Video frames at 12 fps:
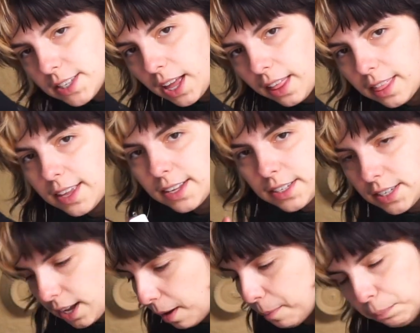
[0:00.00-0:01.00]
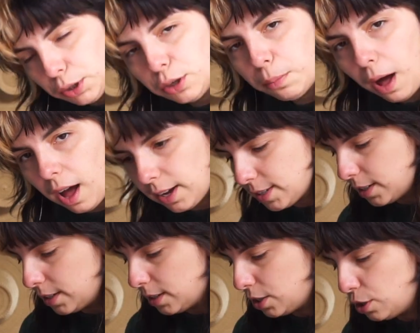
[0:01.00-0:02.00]
that this blue box
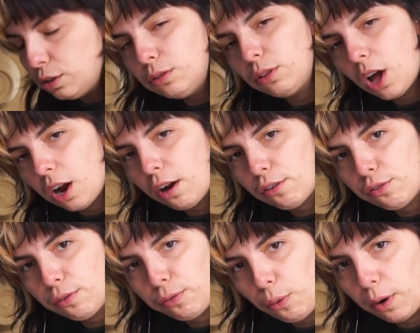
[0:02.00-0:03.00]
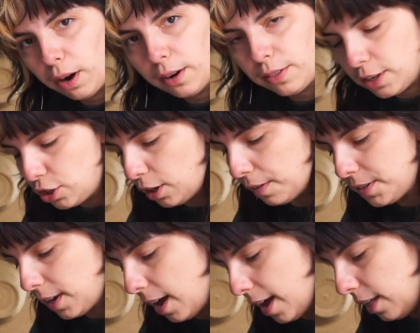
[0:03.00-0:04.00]
is too large for the
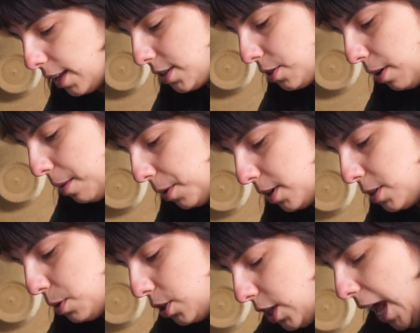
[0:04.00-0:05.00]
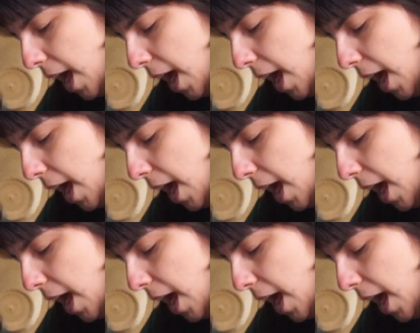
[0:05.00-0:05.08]
GFCI outlet, so I'm gonna switch that.